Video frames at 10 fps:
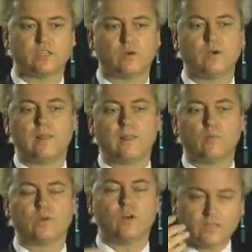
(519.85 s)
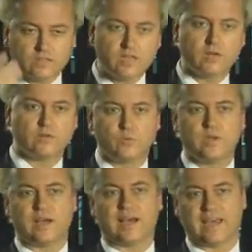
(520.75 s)
So, with all the tolerance
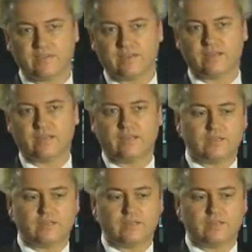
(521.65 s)
we are having,